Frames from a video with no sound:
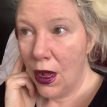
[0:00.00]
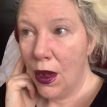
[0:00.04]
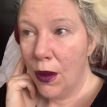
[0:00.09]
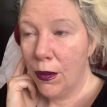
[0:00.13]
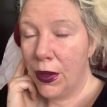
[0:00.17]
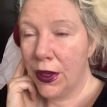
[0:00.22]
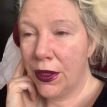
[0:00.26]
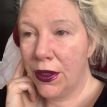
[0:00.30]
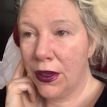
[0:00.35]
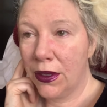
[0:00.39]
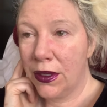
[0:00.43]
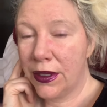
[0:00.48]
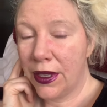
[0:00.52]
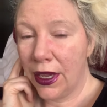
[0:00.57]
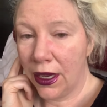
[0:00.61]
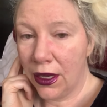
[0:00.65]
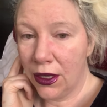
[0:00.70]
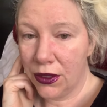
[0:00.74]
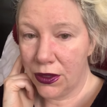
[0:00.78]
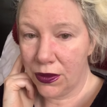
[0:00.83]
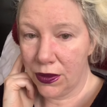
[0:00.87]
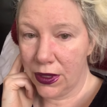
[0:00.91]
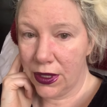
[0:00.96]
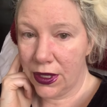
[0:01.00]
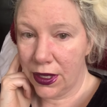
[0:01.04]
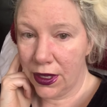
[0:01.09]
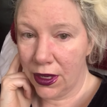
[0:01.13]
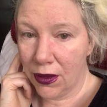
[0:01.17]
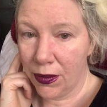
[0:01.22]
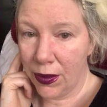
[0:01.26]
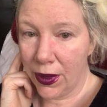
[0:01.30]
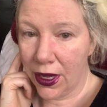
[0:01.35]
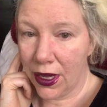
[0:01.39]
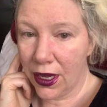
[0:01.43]
But they're dangerous
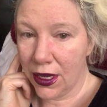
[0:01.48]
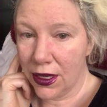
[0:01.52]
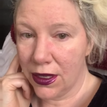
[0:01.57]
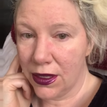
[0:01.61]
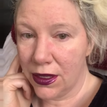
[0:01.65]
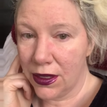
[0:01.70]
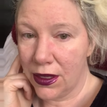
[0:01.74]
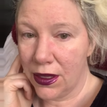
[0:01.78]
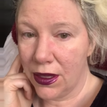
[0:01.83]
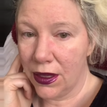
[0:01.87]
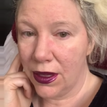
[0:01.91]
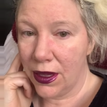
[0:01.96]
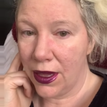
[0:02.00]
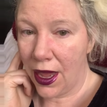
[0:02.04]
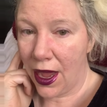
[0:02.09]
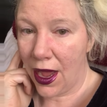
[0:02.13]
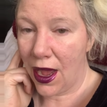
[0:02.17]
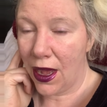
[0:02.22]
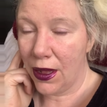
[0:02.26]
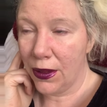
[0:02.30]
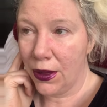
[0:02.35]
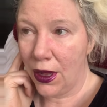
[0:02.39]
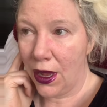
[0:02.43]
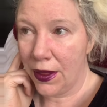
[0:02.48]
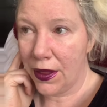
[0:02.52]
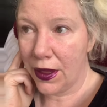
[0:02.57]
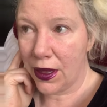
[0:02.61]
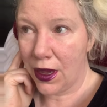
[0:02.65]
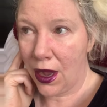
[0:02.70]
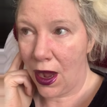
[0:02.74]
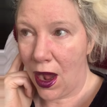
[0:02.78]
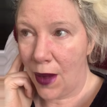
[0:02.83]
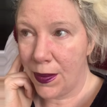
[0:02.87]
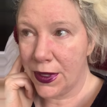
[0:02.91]
here because, yeah, a lot of
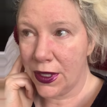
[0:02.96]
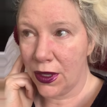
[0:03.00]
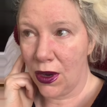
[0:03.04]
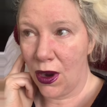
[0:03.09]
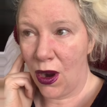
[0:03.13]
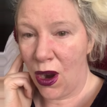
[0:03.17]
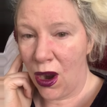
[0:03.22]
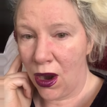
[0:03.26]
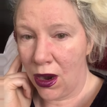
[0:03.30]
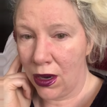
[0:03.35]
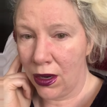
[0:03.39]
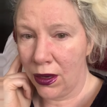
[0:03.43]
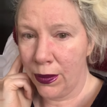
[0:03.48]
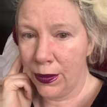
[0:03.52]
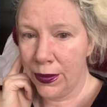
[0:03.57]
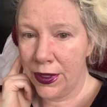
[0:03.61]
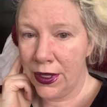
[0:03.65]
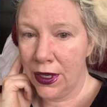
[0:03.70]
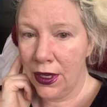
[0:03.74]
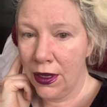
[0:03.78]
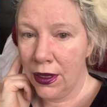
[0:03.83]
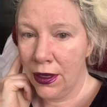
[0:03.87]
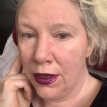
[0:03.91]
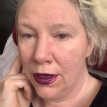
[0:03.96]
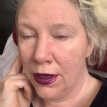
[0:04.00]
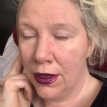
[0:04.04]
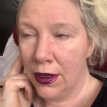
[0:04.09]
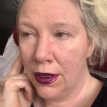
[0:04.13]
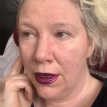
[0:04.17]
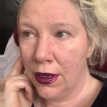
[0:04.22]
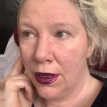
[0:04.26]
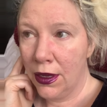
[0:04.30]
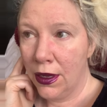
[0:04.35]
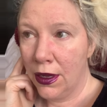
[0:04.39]
the cops are armed.
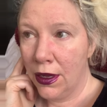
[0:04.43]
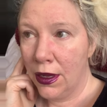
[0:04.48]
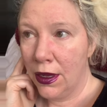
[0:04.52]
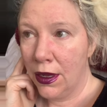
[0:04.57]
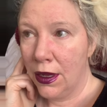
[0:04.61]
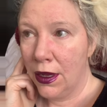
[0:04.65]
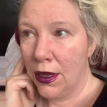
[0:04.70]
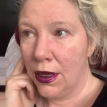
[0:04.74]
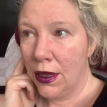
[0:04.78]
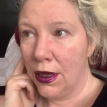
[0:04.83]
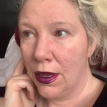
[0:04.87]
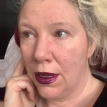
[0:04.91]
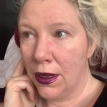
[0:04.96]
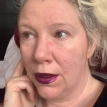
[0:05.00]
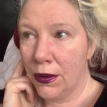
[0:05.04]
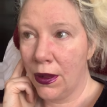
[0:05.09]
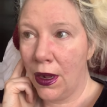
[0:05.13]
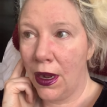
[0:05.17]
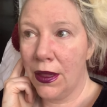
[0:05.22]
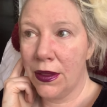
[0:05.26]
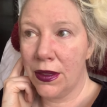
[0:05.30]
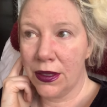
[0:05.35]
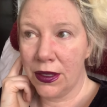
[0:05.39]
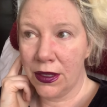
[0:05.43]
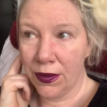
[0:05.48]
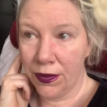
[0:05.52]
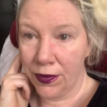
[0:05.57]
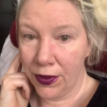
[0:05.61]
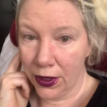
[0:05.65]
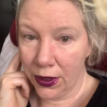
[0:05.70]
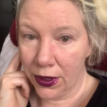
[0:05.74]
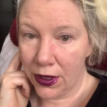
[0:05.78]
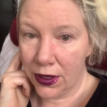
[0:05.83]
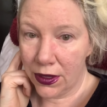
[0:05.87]
A lot of the
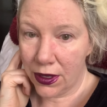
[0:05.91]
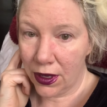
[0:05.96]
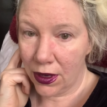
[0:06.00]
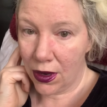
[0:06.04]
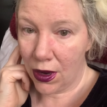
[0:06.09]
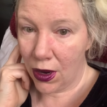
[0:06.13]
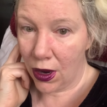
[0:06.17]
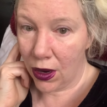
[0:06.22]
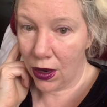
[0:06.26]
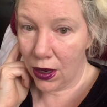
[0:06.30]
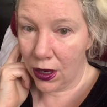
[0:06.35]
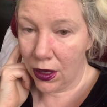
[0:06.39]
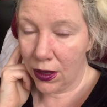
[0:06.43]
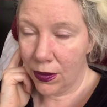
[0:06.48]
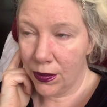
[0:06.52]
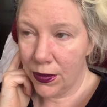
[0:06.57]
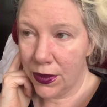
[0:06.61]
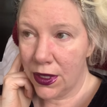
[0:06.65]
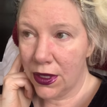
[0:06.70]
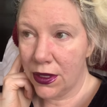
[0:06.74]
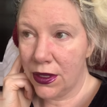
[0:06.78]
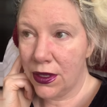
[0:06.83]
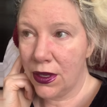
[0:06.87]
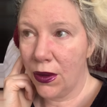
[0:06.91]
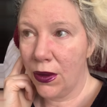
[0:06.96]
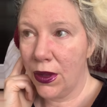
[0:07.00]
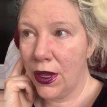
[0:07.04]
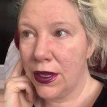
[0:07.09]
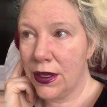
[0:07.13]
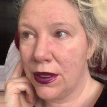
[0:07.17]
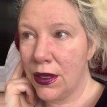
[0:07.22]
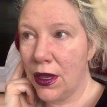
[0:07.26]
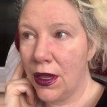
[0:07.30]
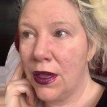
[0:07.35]
civilians are armed. So
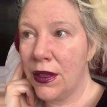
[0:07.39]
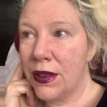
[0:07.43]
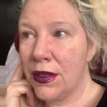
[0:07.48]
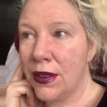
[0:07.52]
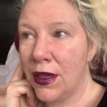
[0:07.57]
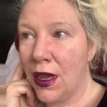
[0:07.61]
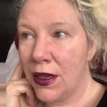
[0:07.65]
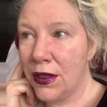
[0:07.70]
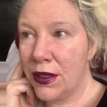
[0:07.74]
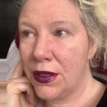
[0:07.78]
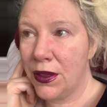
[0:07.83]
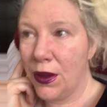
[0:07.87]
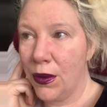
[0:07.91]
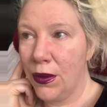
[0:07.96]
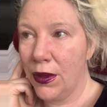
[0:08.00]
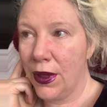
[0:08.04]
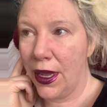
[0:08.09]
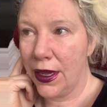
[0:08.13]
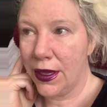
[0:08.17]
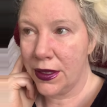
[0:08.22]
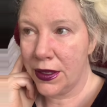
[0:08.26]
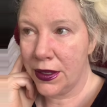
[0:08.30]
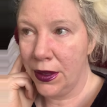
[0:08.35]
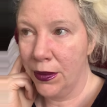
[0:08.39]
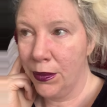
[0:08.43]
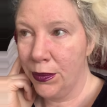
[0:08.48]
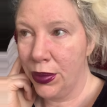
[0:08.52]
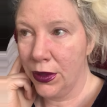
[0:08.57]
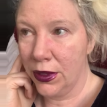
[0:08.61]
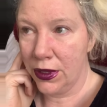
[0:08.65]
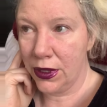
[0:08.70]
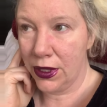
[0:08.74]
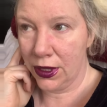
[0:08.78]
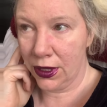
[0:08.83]
it's, it's not so like
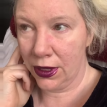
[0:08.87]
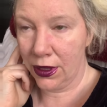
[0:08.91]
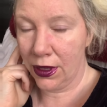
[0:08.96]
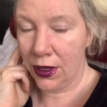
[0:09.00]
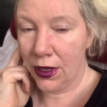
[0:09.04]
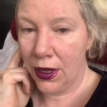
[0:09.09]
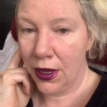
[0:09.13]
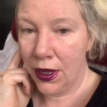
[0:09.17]
simpleton